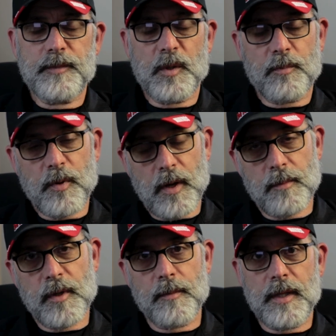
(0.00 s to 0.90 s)
The
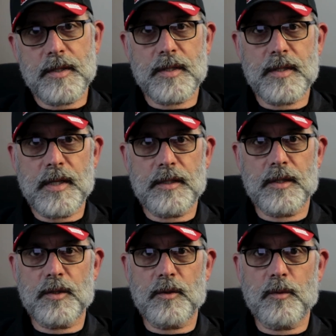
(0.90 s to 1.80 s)
problem is that
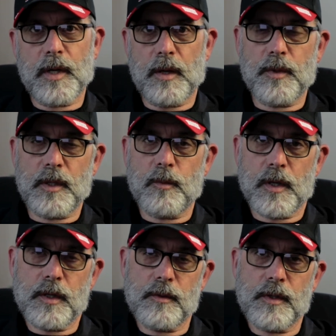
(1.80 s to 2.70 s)
to do what I really
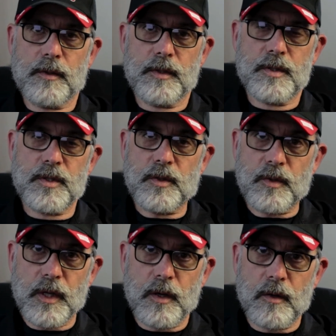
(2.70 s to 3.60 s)
want to do here in the
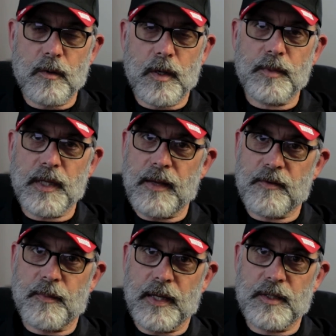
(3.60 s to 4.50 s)
studio, I'm going to have
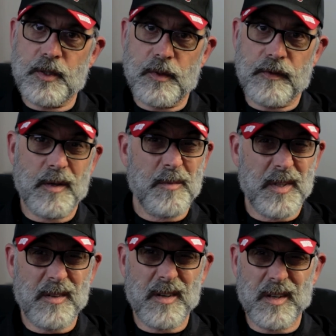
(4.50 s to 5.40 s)
to buy two of them,
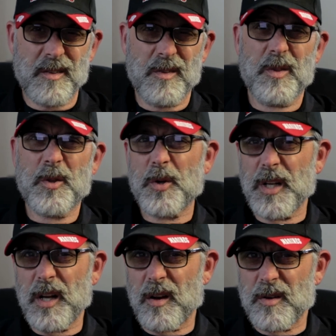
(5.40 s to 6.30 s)
and they're
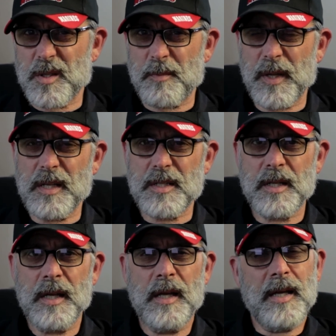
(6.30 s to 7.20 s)
$130 a piece.
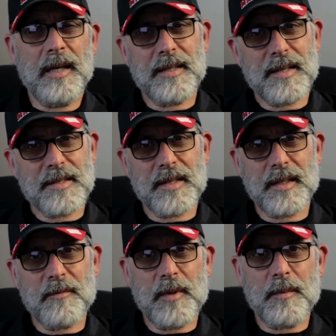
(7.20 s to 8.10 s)
It doesn't
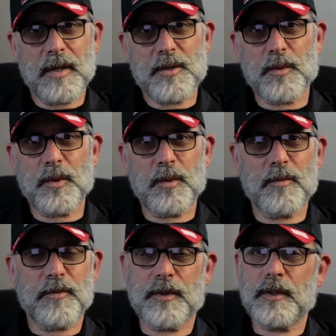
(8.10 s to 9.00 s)
leave me much
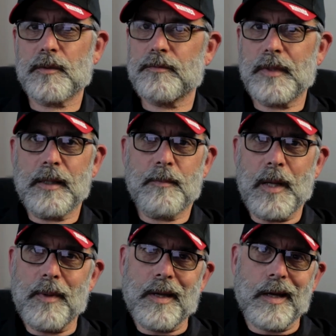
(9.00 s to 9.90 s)
room for like
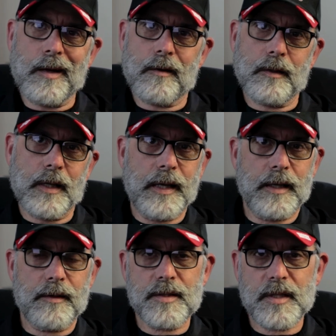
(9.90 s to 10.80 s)
maybe a hair
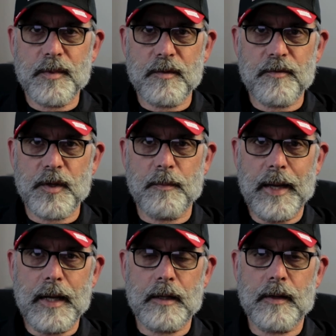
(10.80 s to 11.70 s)
light or something for the
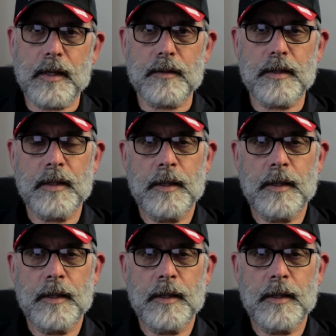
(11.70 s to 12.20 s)
background.